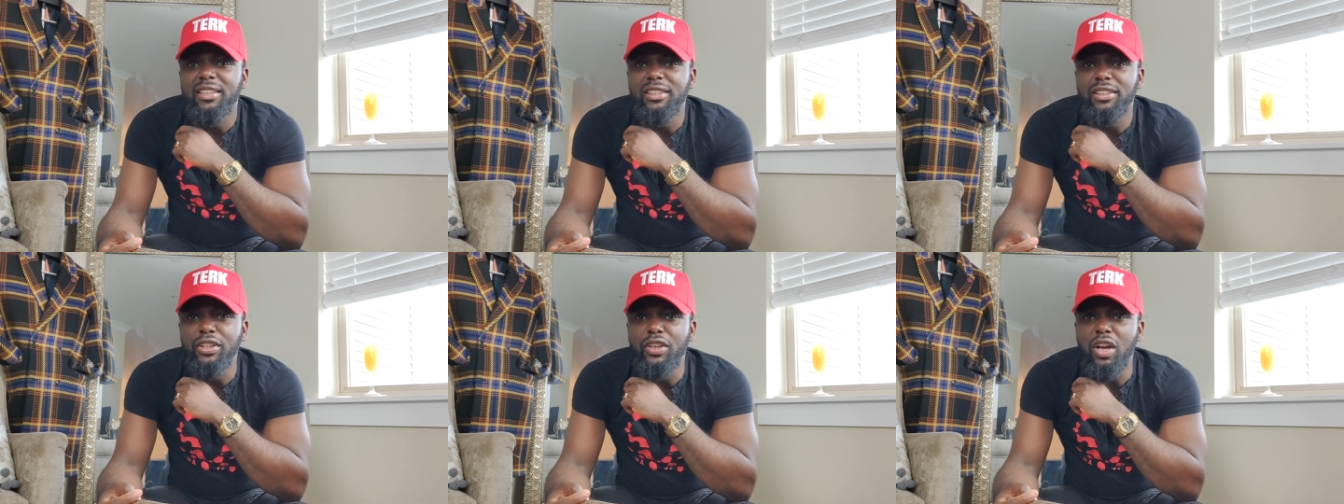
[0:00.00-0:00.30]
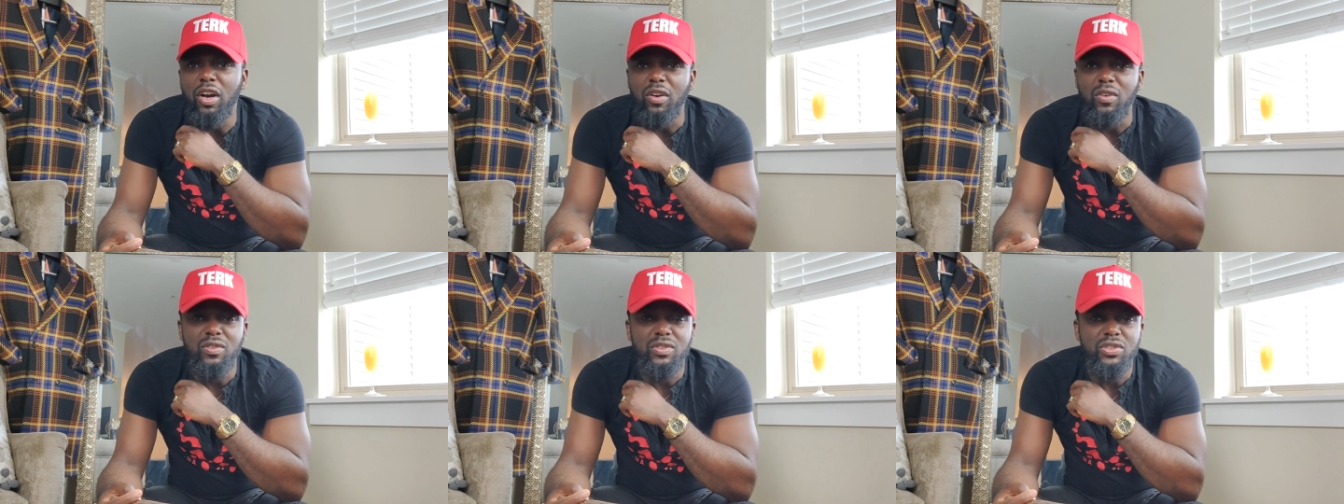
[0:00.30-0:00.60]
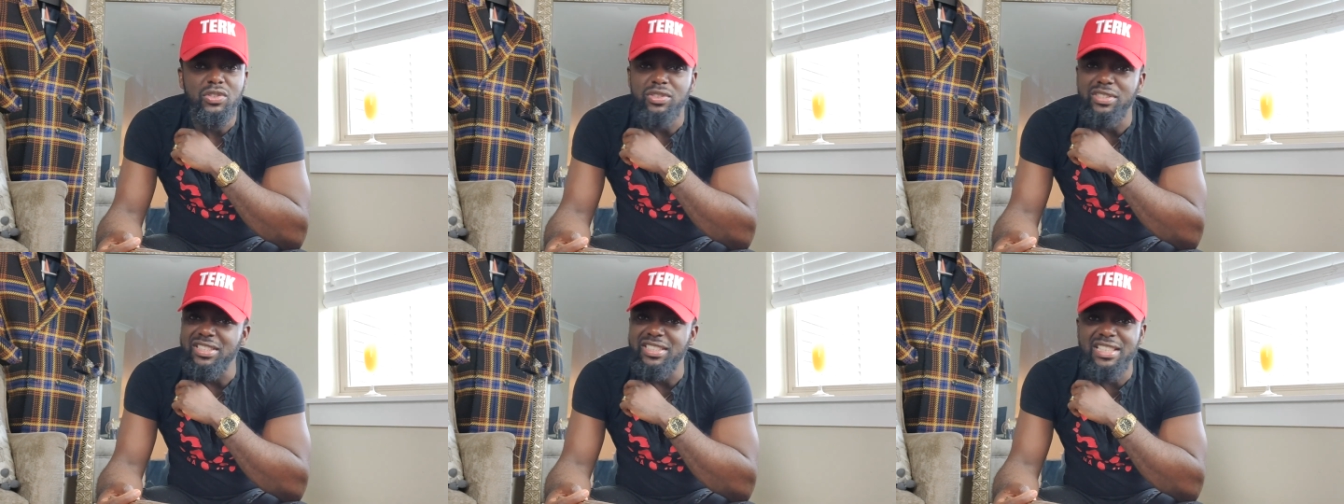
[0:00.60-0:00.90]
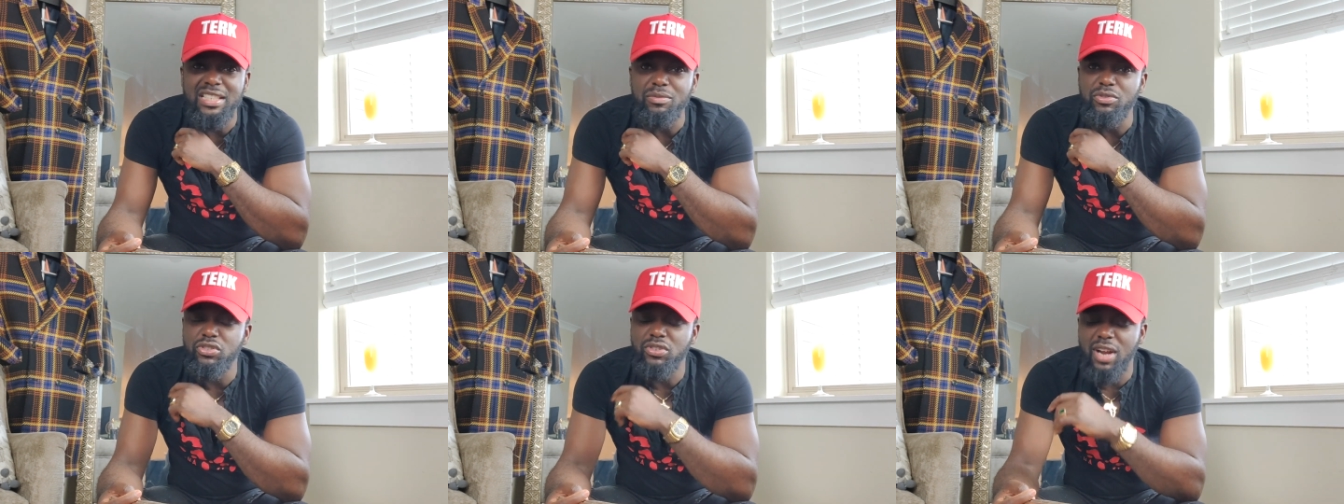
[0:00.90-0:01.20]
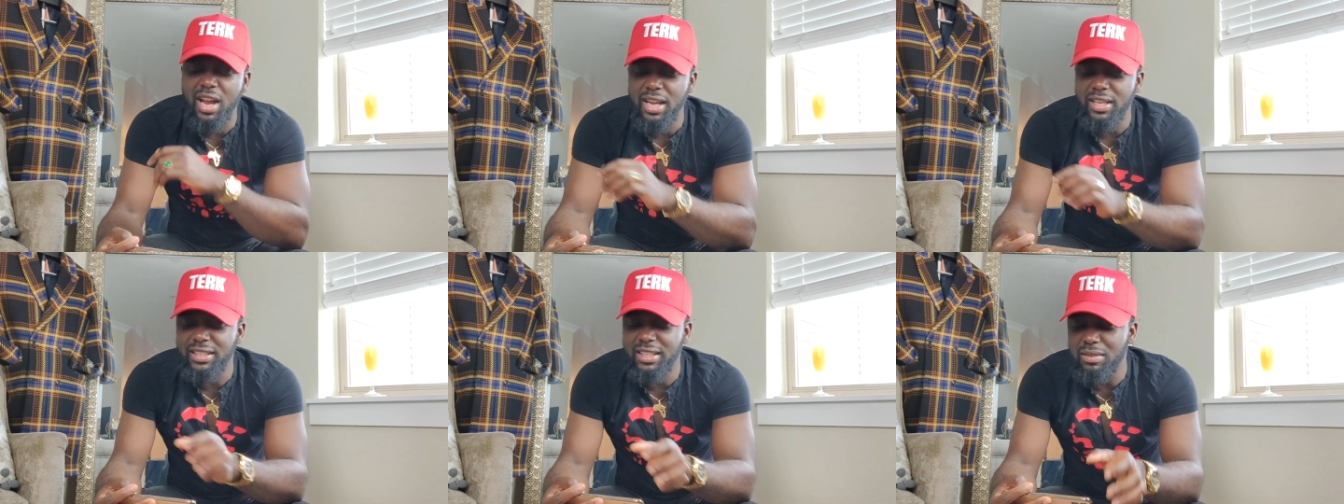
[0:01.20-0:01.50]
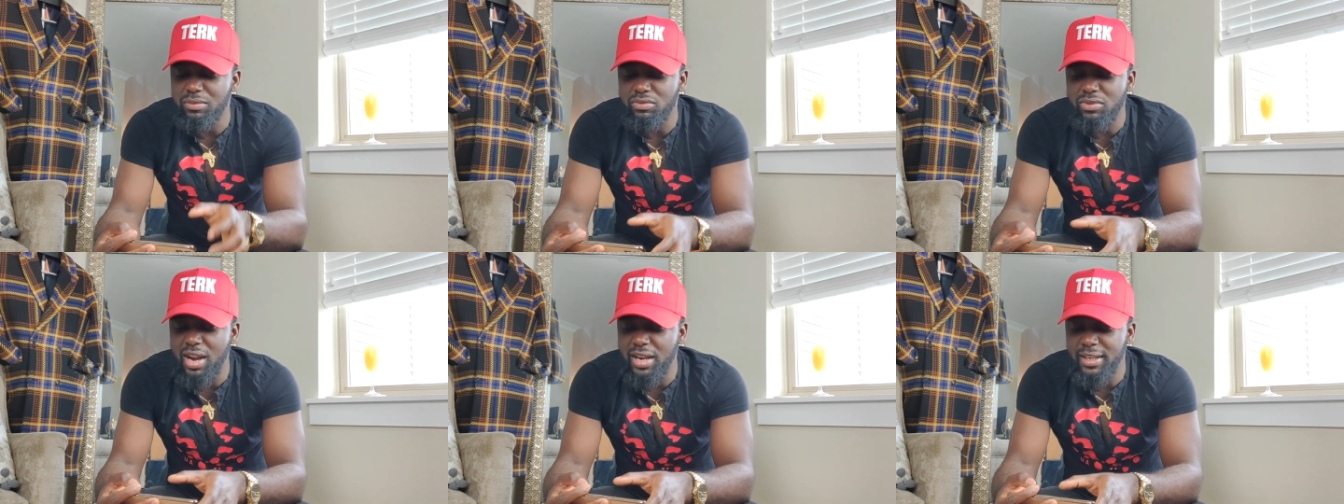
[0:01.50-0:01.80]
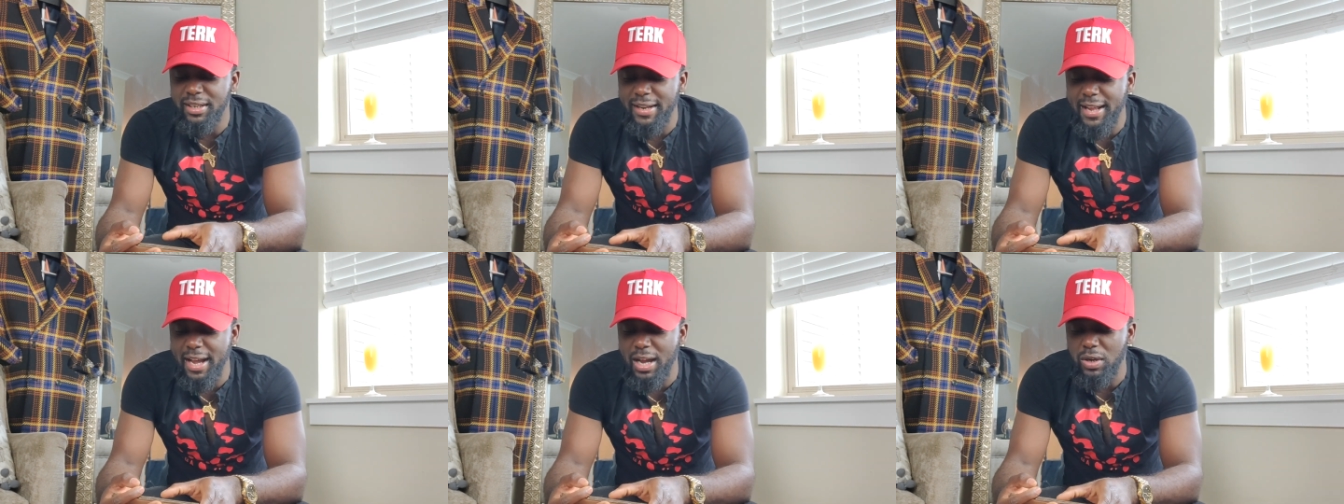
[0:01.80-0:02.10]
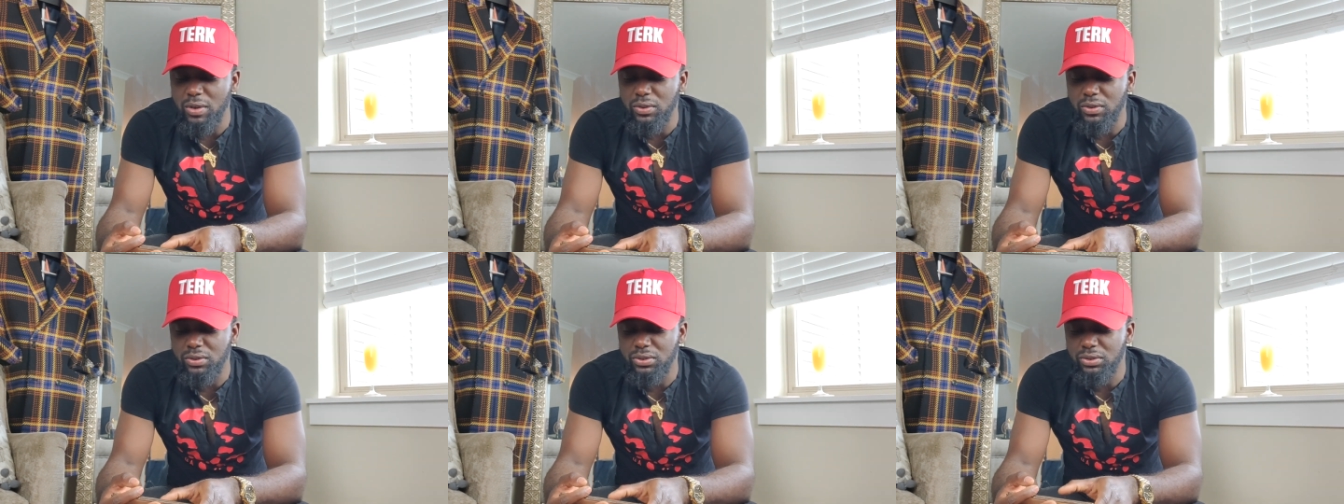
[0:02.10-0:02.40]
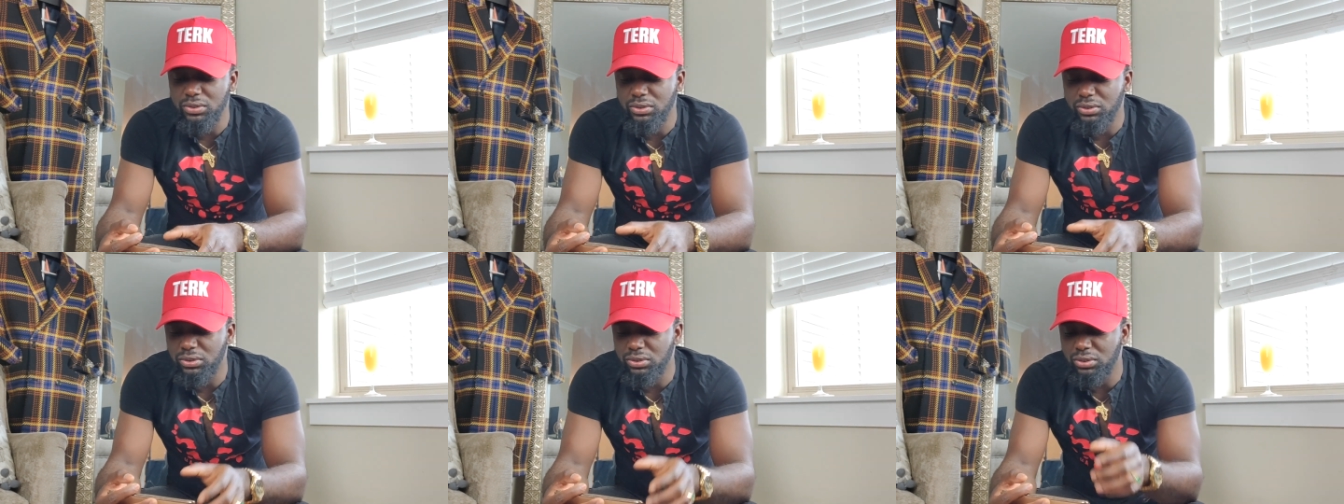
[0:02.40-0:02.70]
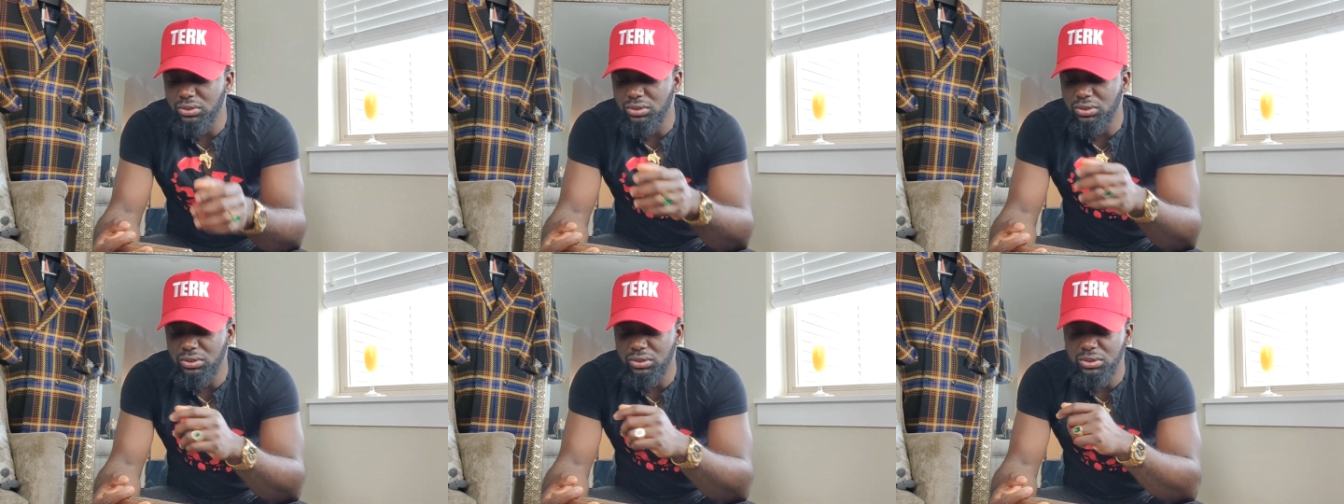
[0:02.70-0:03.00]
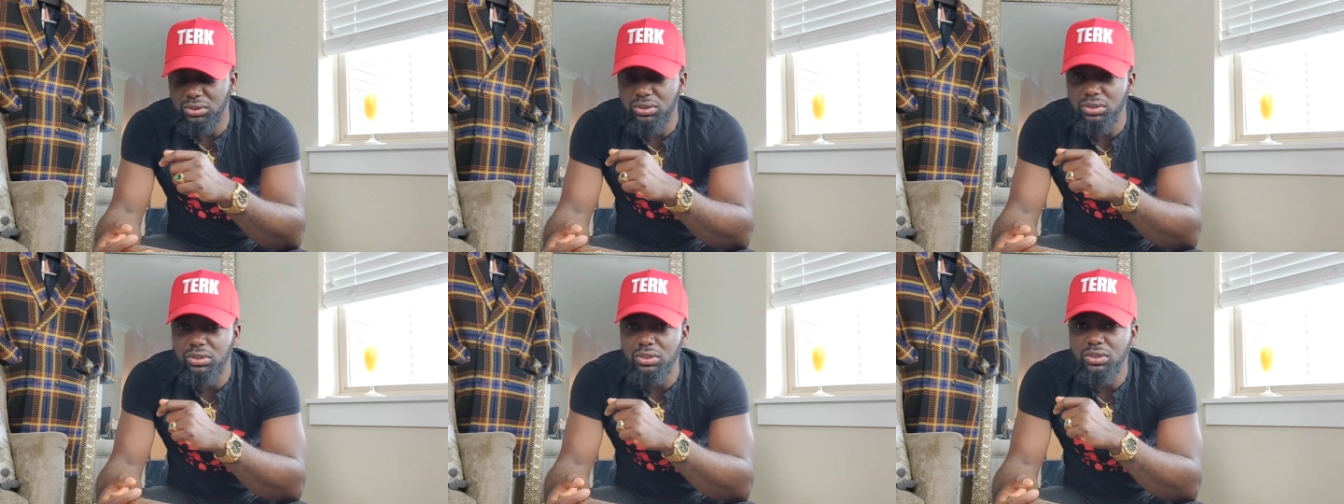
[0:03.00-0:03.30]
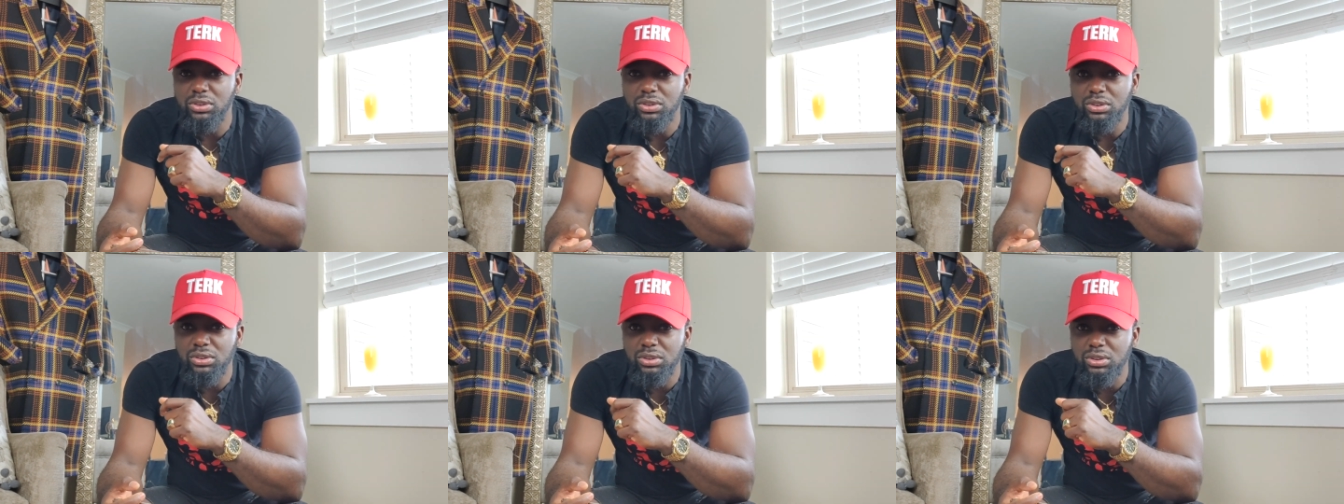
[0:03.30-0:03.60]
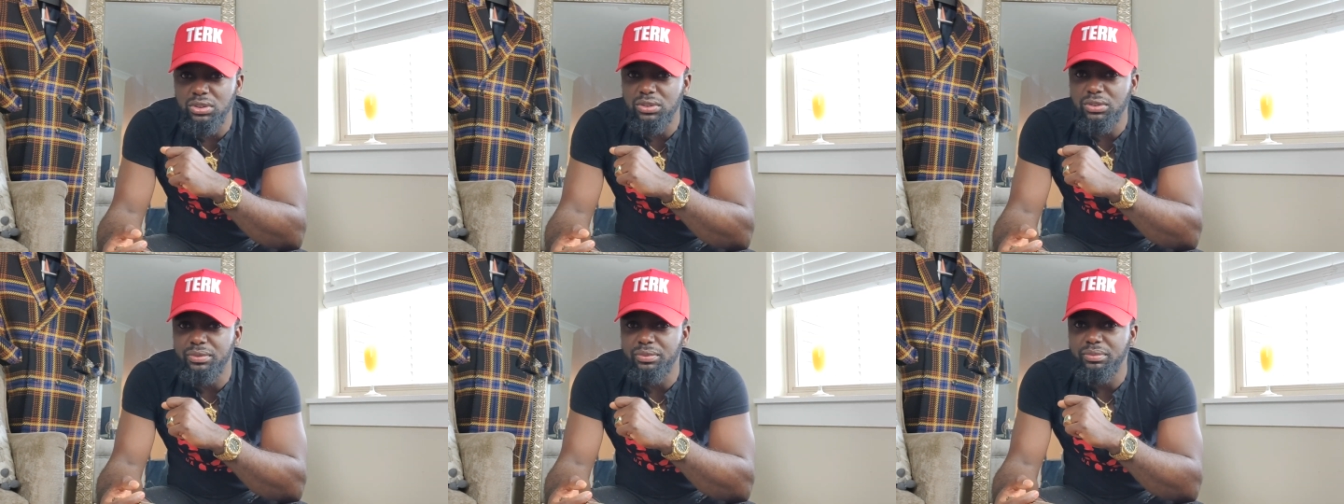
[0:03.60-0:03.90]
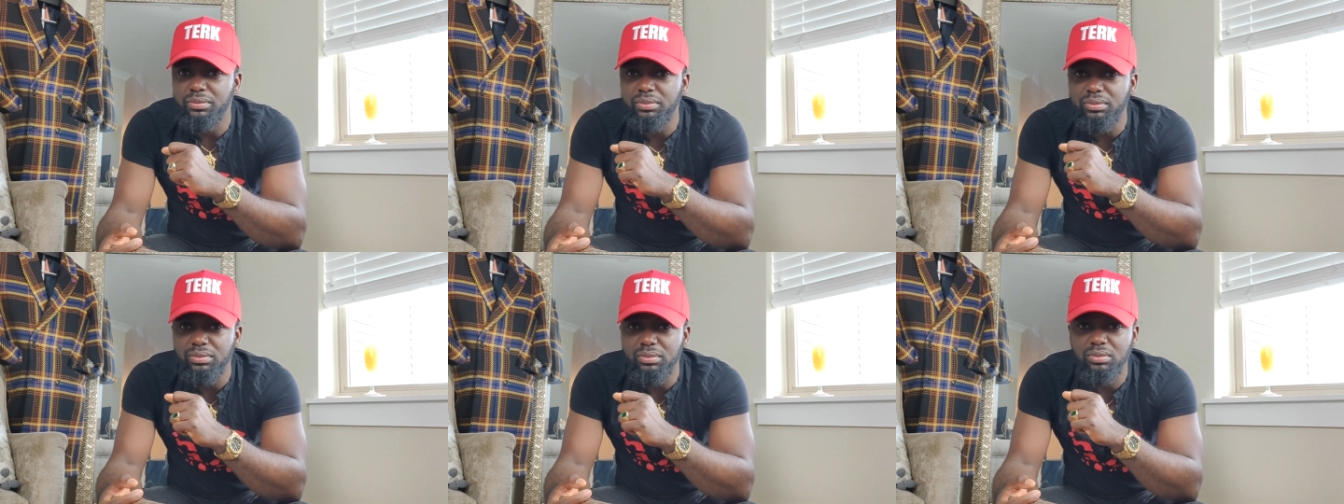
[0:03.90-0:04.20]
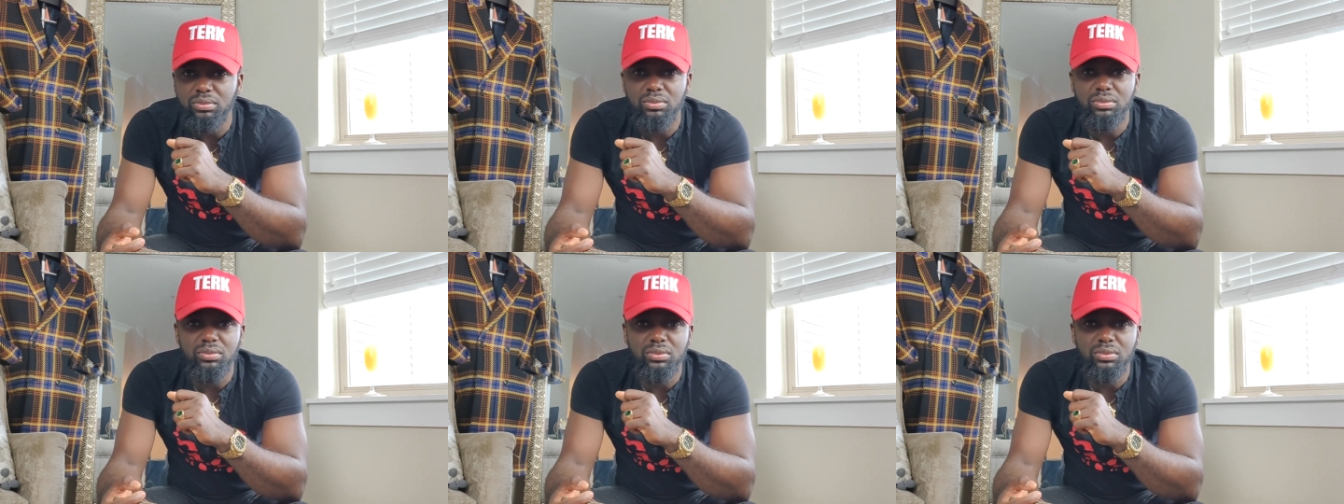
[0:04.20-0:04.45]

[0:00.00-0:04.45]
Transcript: You know? So just keep trying, keep grinding out. Big money, Big money.